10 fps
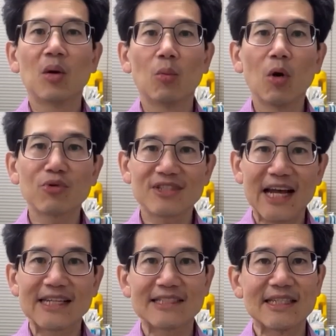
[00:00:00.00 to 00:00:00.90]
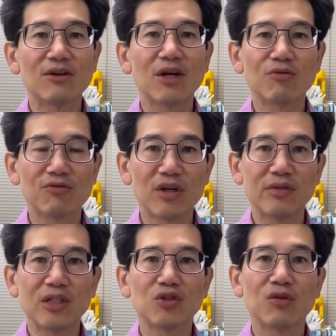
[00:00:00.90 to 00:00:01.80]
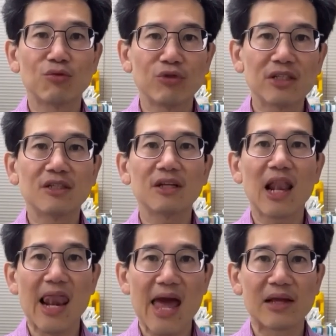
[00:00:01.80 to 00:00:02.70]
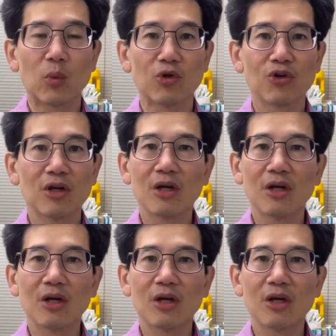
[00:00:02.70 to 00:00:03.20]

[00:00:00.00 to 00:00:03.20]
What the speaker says: more precisely referring to the written language,